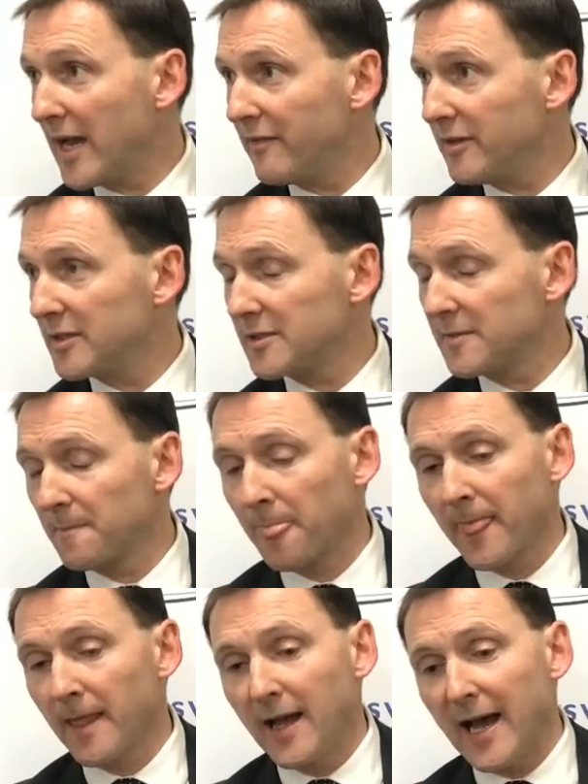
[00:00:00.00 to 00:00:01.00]
areas.
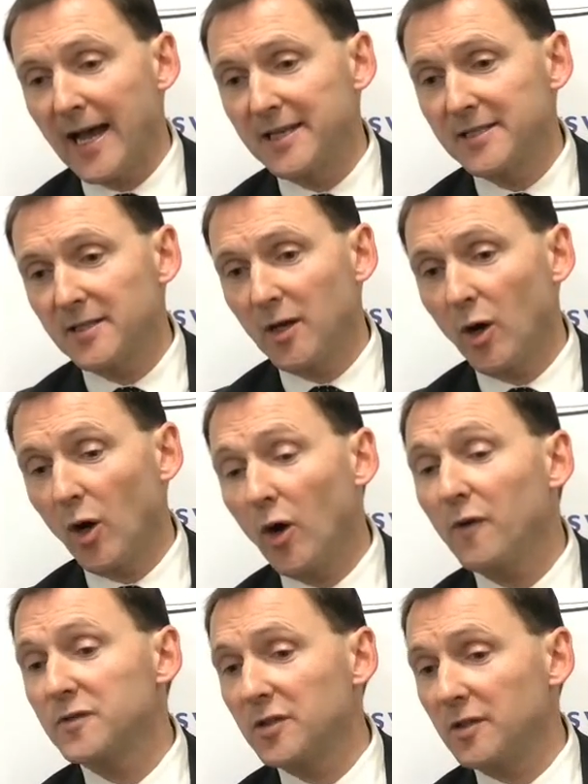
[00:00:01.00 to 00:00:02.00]
And
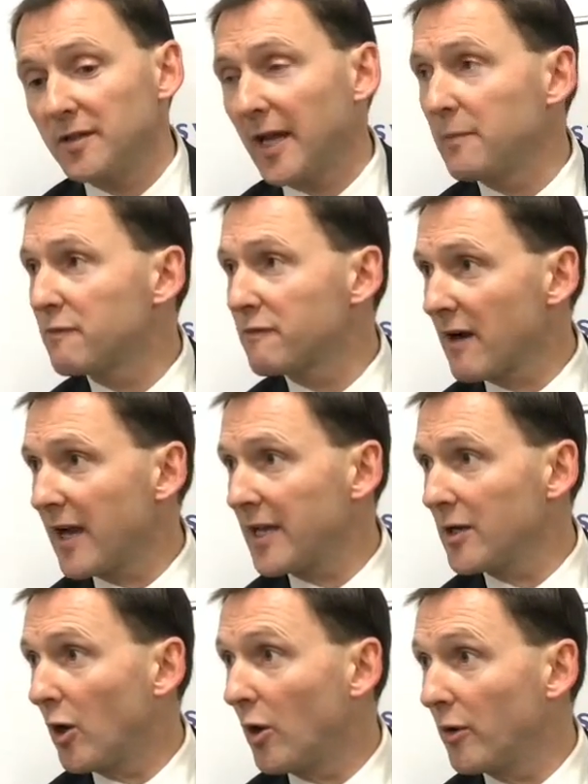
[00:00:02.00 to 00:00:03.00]
often they
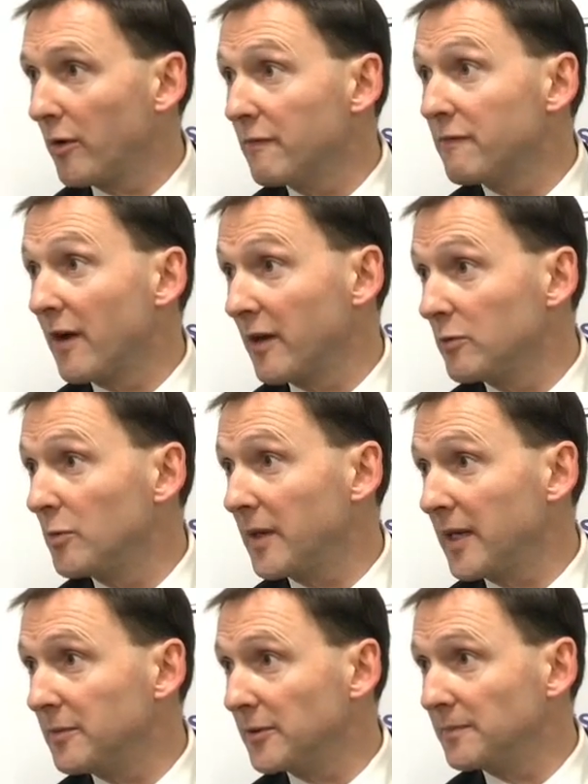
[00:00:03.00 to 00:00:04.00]
prey on vulnerable
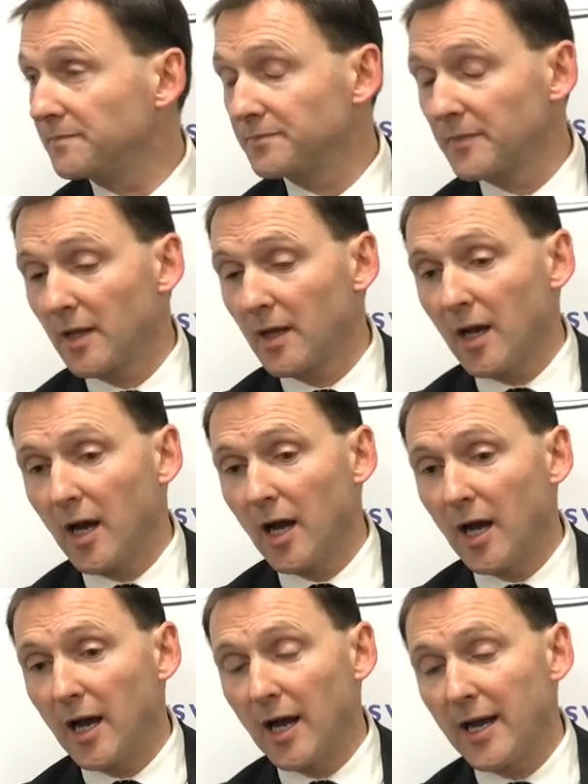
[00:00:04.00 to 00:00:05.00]
people
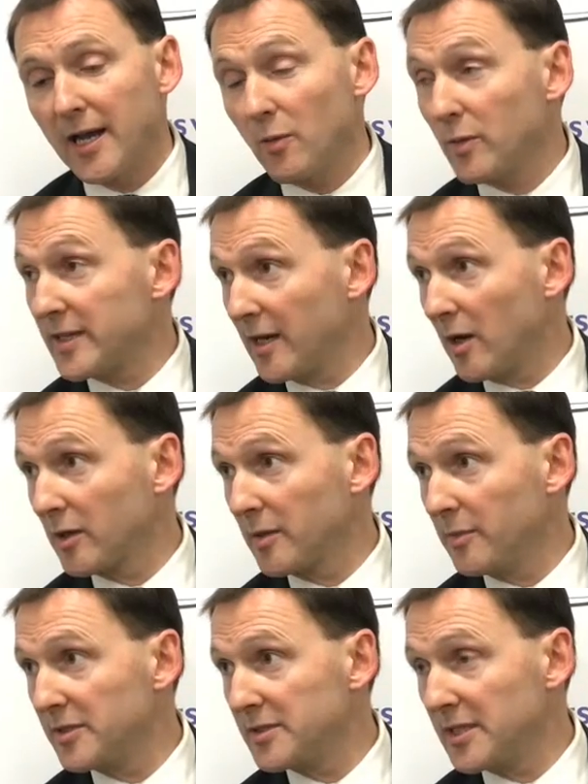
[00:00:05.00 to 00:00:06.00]
uh, within our
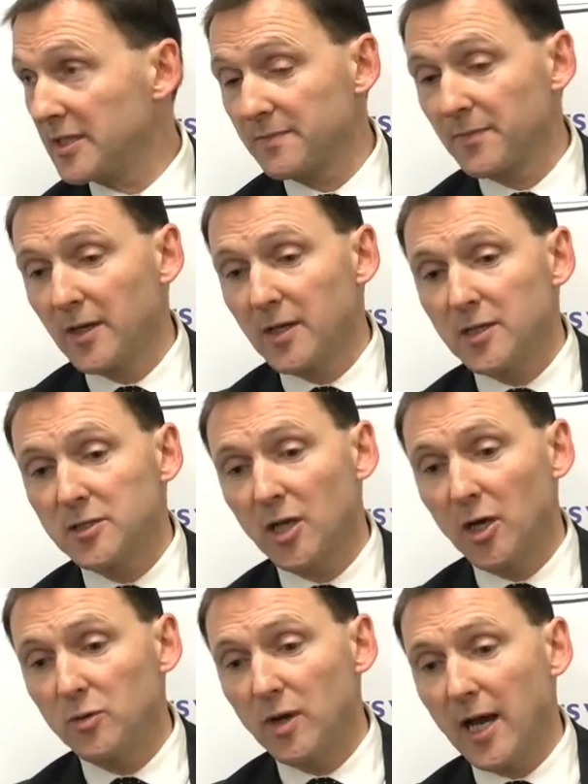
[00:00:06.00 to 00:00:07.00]
communities.
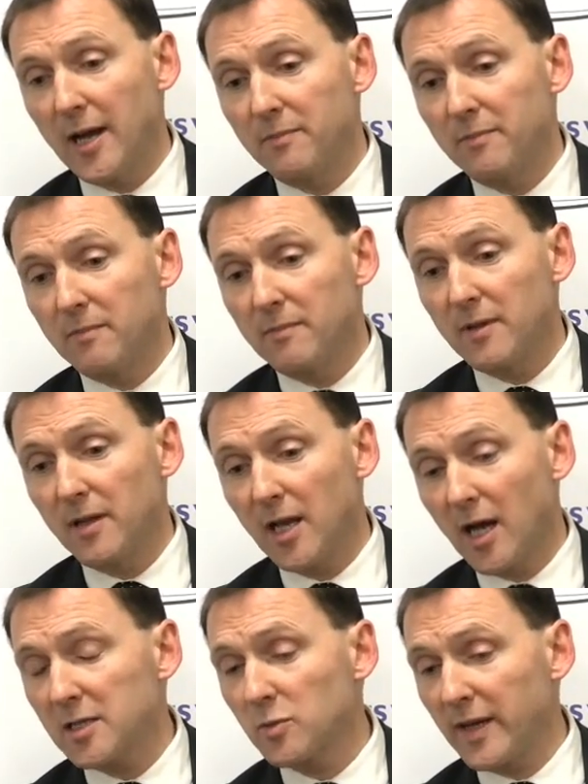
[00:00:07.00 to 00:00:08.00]
So um,
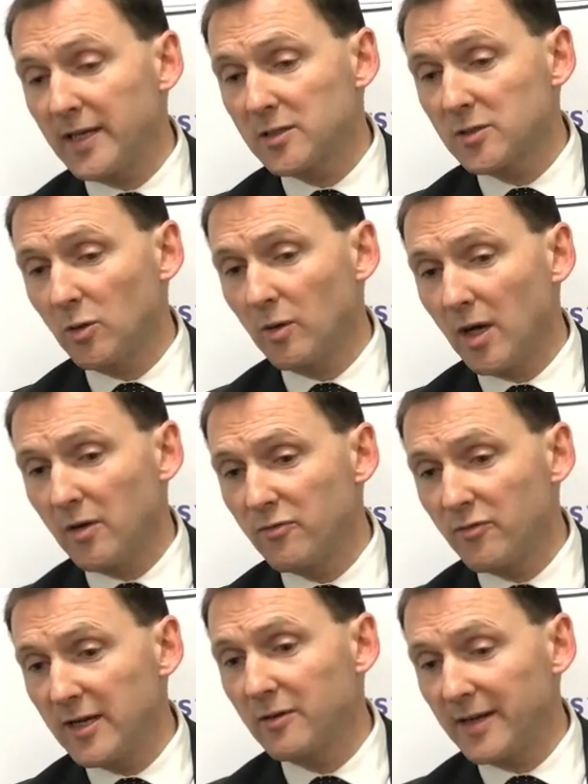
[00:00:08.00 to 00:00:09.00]
last week saw a
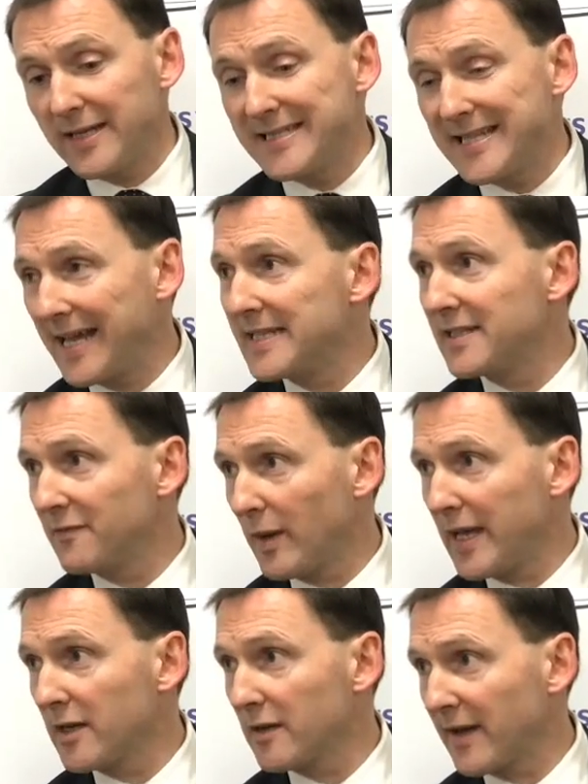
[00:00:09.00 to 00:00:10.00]
real intensive
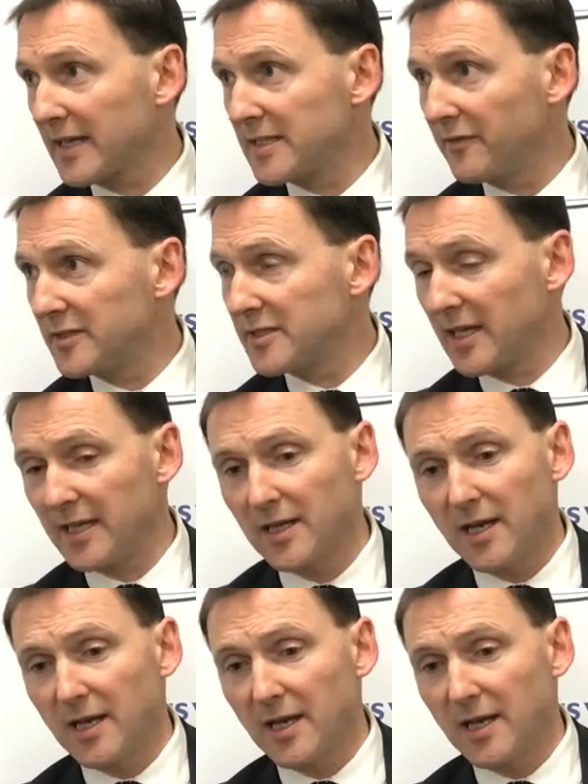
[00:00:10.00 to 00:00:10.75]
week of activity.